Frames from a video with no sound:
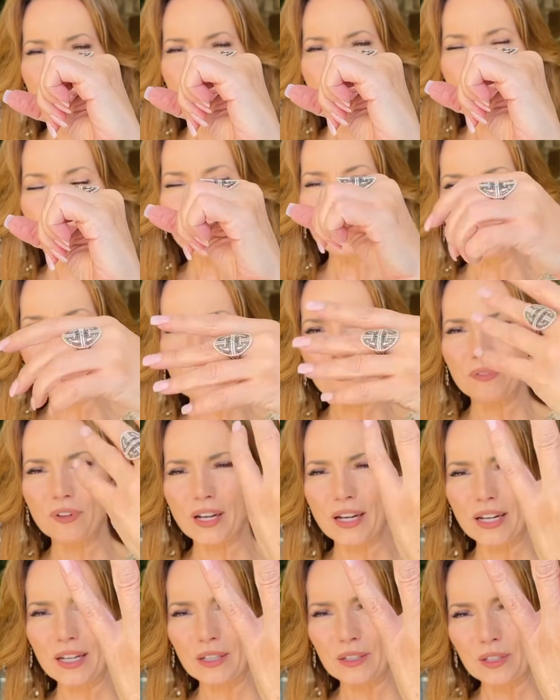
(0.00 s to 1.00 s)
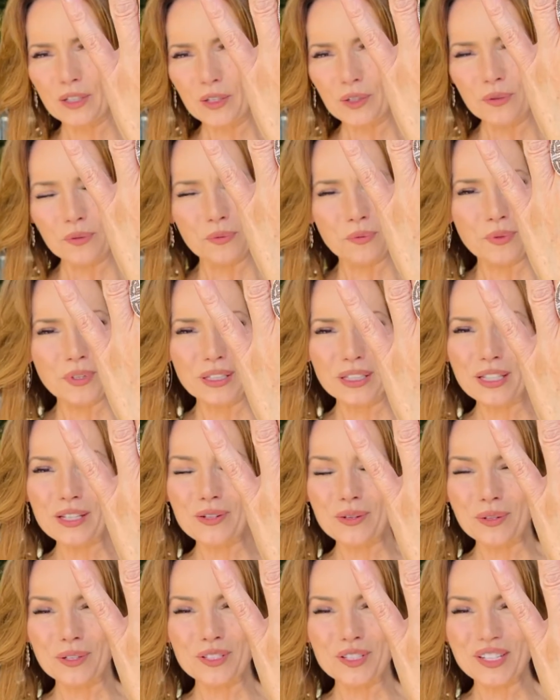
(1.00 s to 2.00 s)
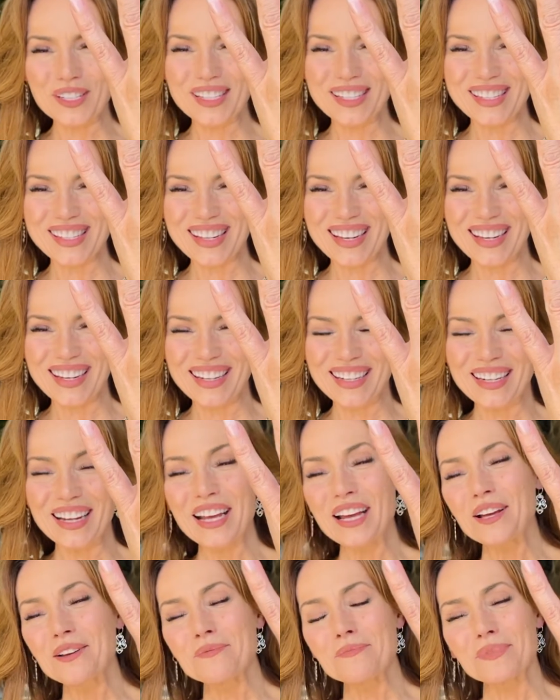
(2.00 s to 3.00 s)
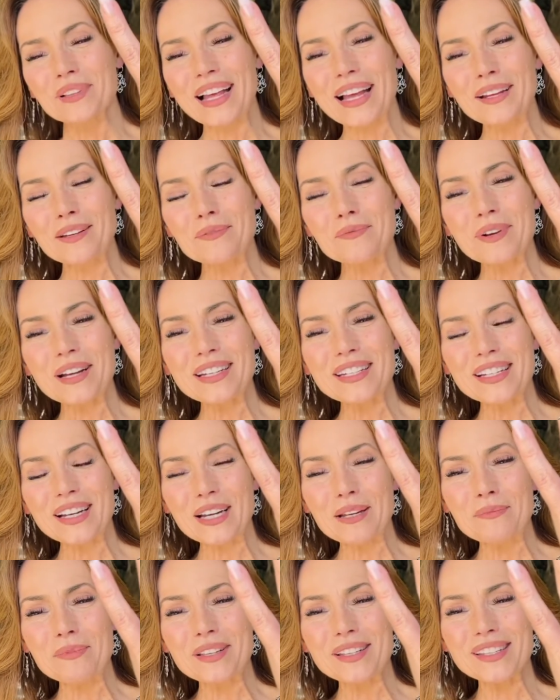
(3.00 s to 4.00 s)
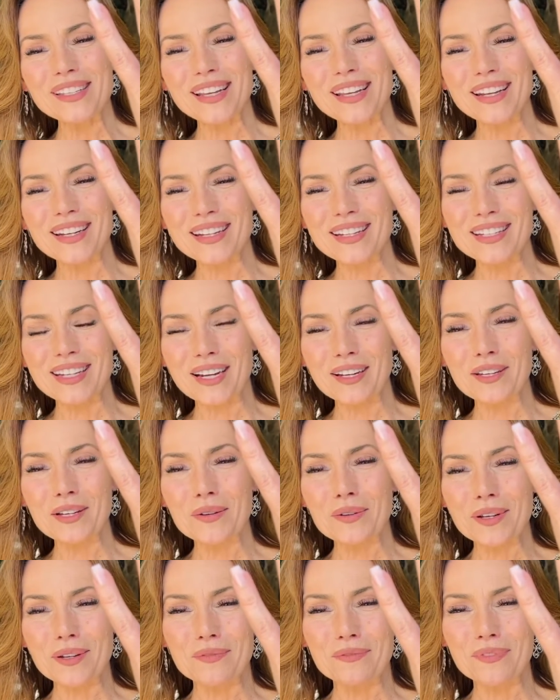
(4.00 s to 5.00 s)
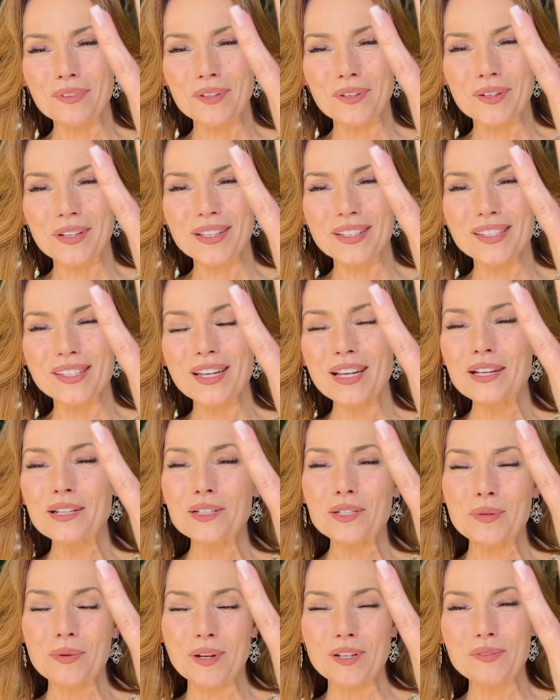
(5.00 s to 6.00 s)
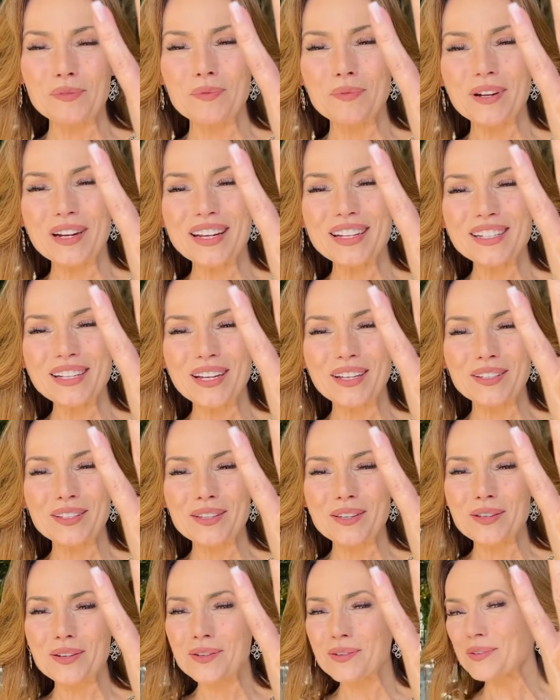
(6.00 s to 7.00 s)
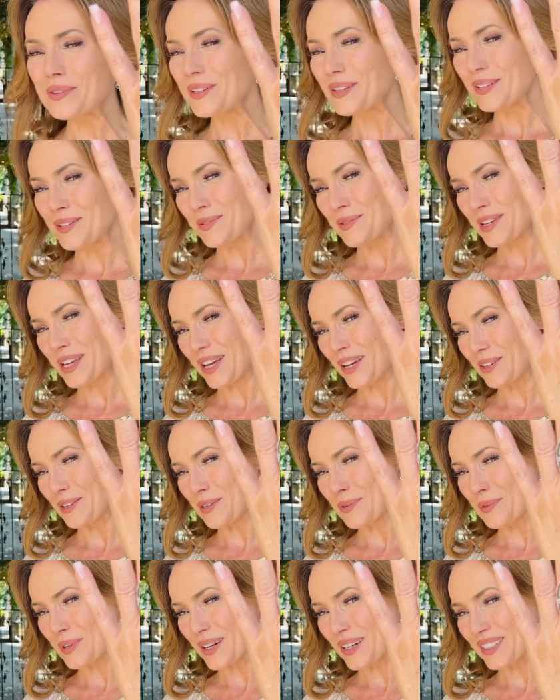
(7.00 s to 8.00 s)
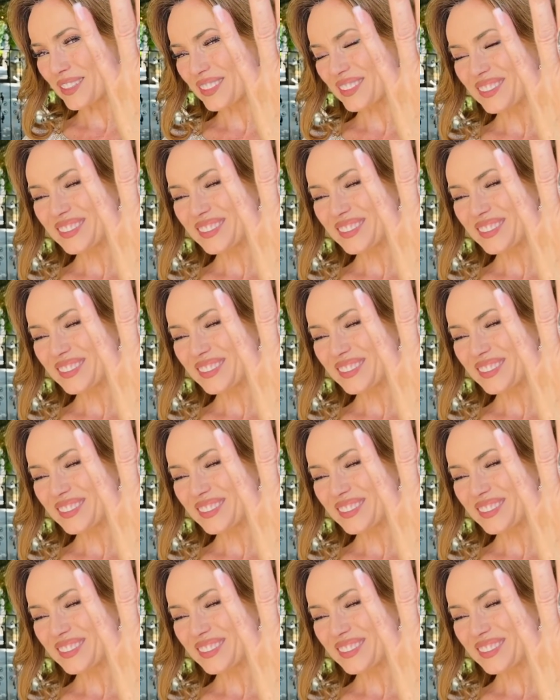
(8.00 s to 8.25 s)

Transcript: low profile, really gorgeous design. Black and white diamonds and a deco influence. Trust me when I tell you, you can't go wrong.